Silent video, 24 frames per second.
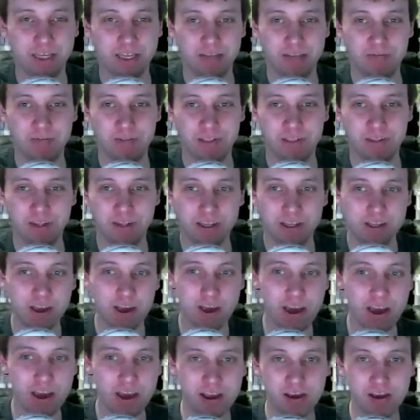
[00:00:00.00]
and being like,
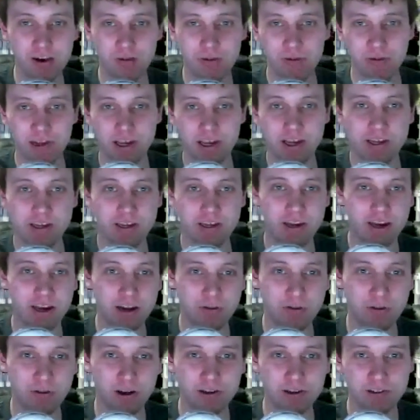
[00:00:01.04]
"Hey, oh my God, Con,
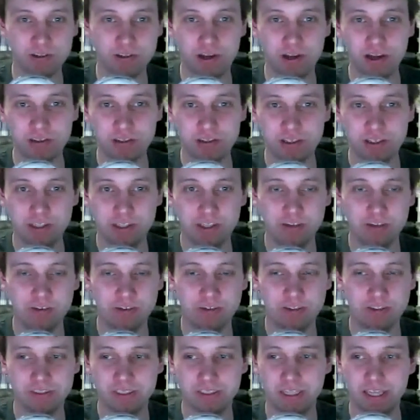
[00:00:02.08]
I want to talk to you."
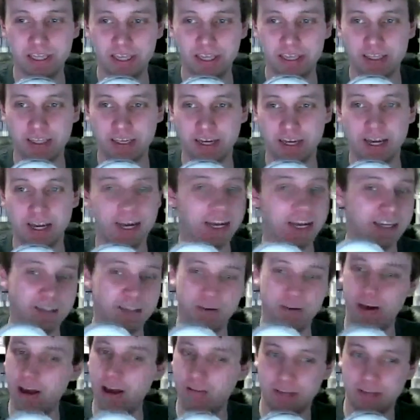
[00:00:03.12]
And it's like, I
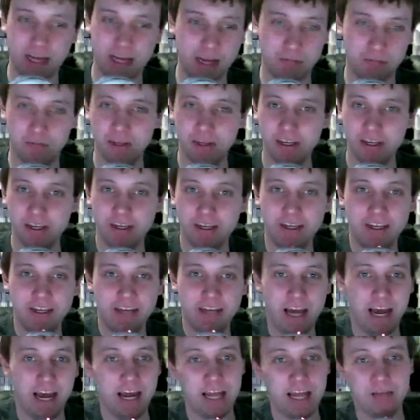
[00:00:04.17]
don't have time.
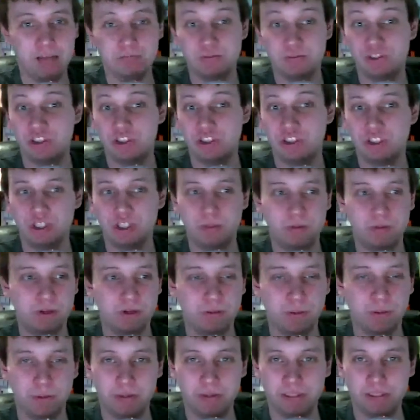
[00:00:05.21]
I'm super
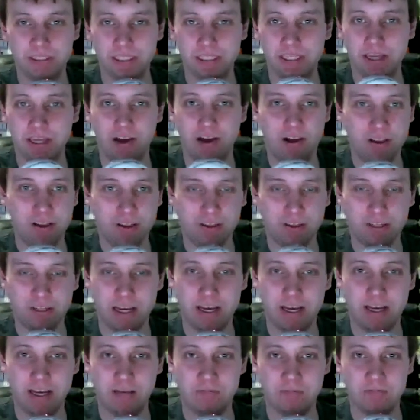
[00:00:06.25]
duper busy all the
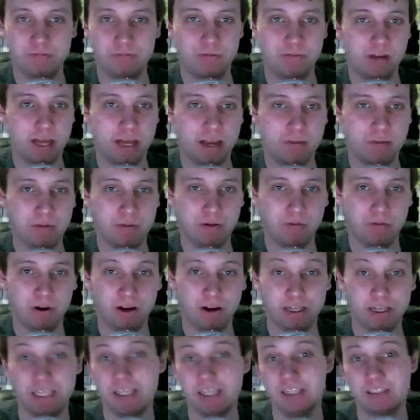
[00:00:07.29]
time when I'm at
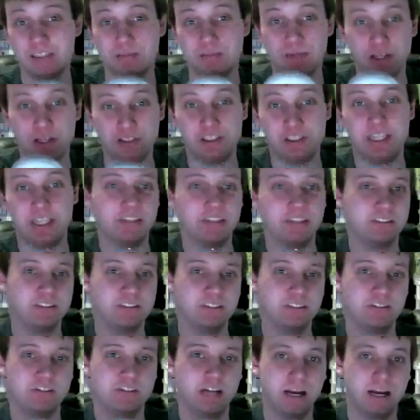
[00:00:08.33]
work, especially at this
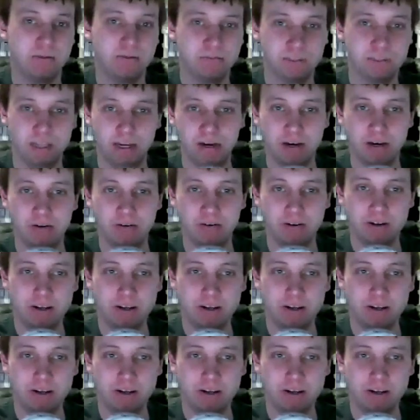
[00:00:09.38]
new job. So